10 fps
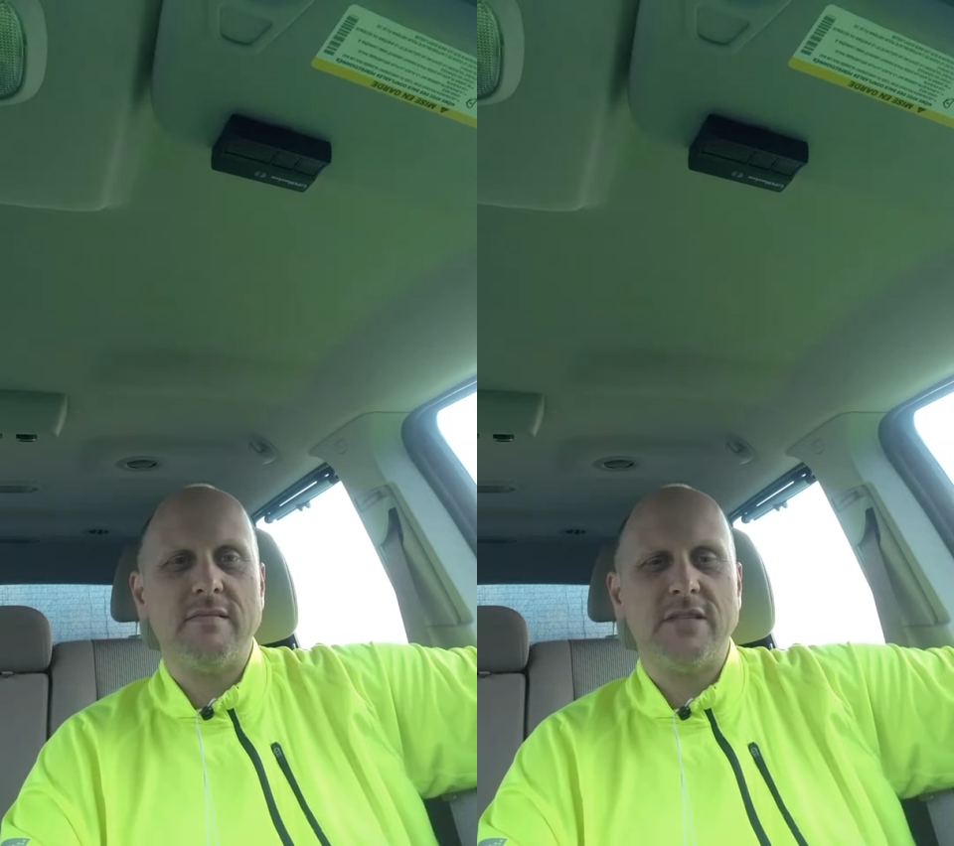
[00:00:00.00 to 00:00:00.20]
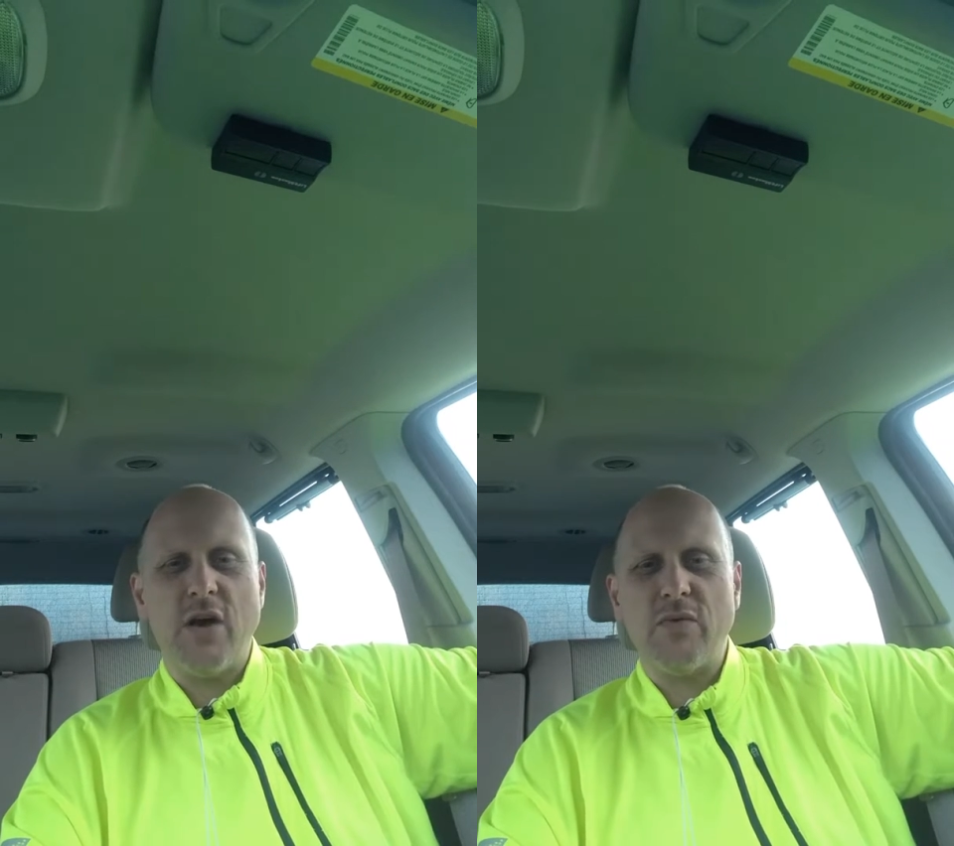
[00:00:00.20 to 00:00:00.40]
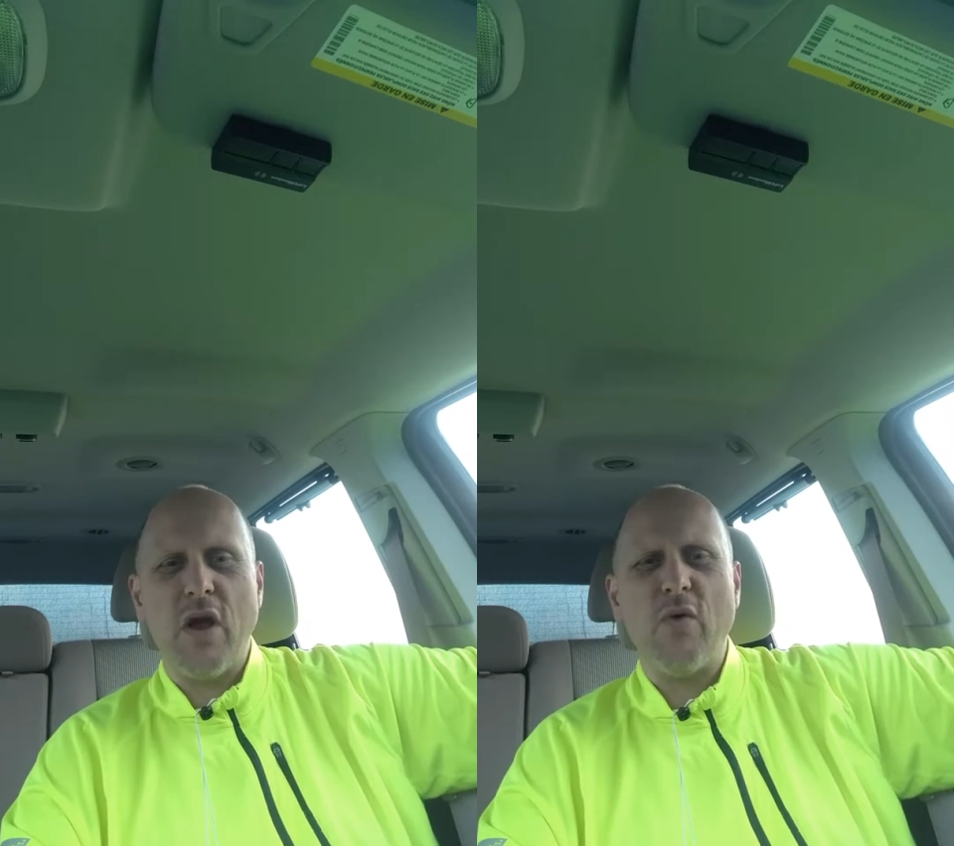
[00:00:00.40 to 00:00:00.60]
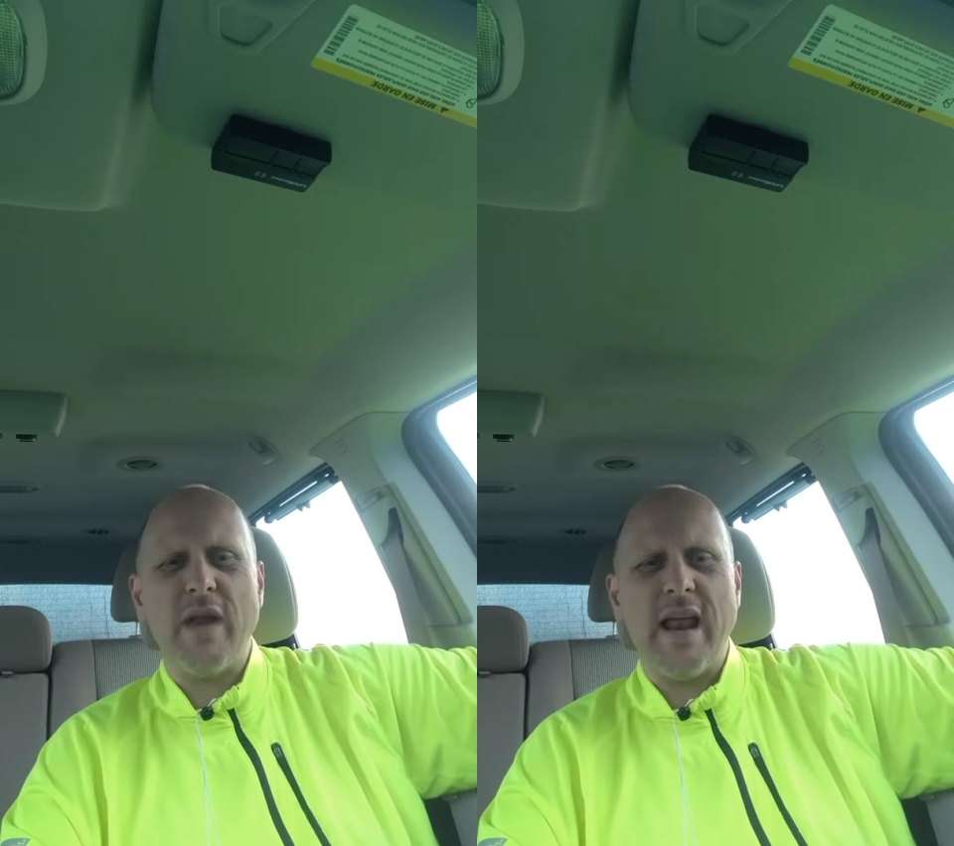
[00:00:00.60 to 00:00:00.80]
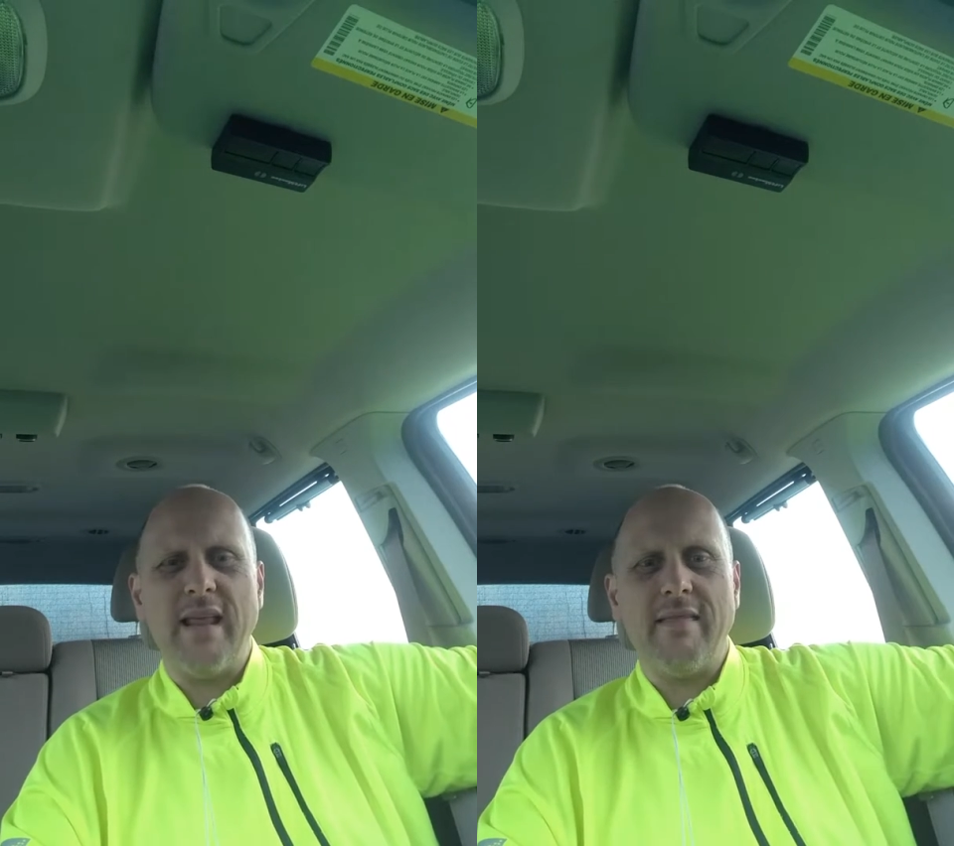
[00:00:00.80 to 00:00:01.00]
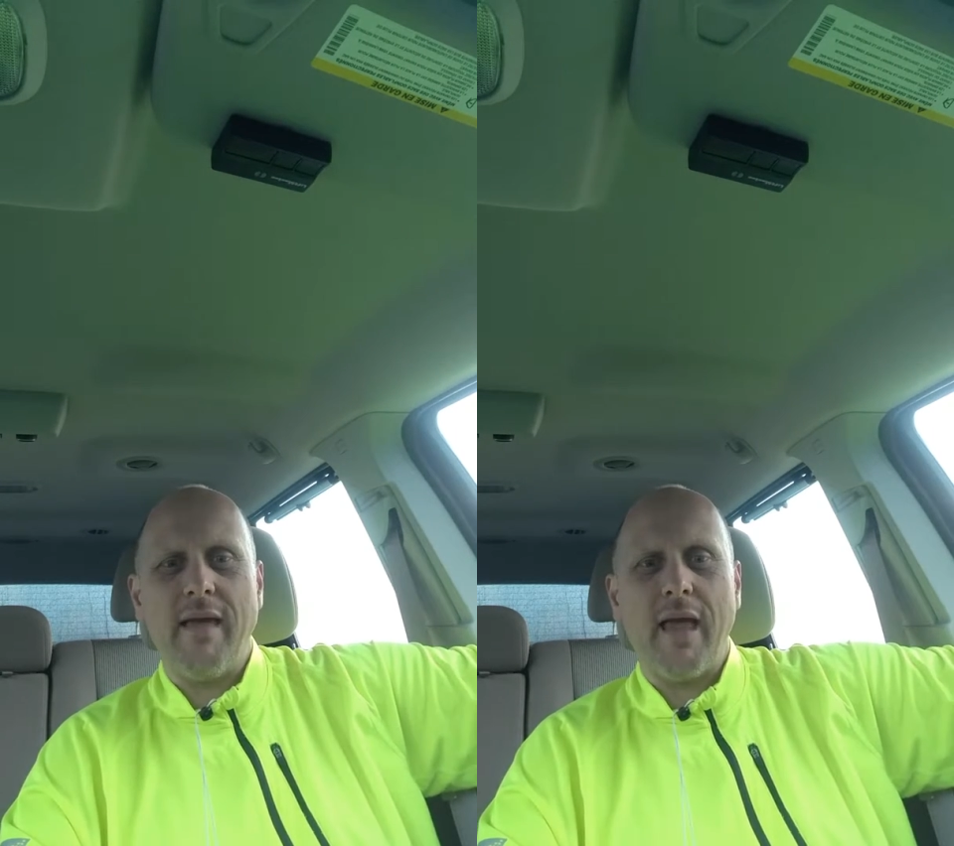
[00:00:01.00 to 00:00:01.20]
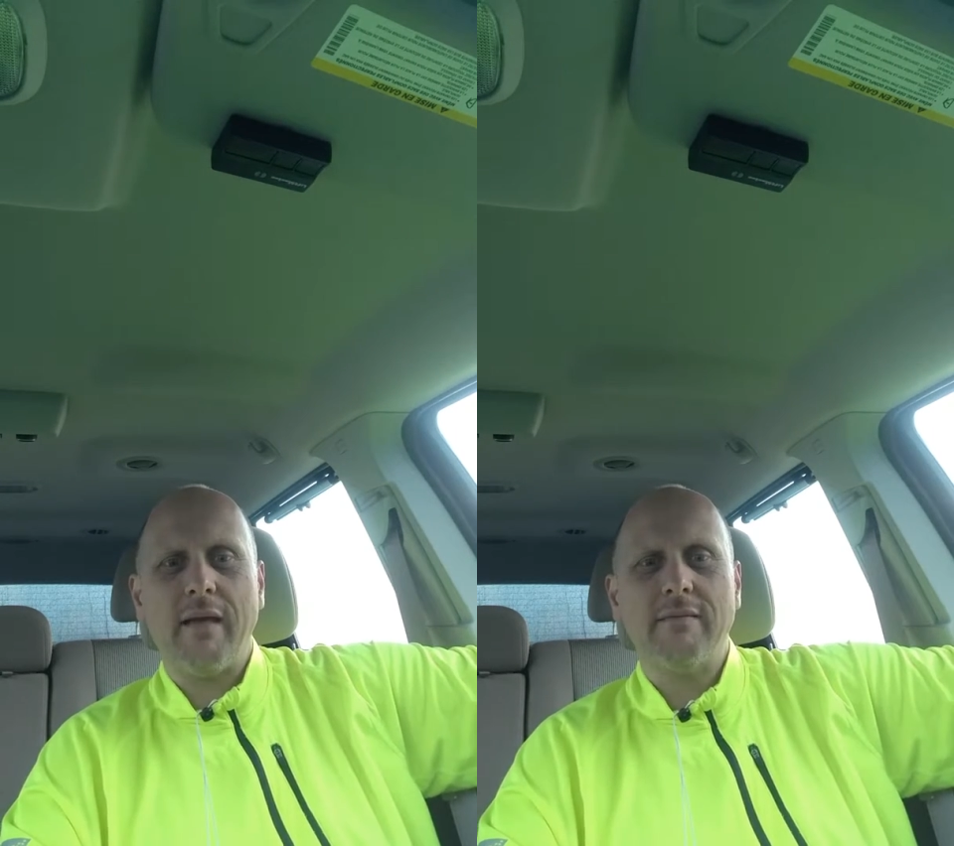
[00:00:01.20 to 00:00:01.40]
don't own anything.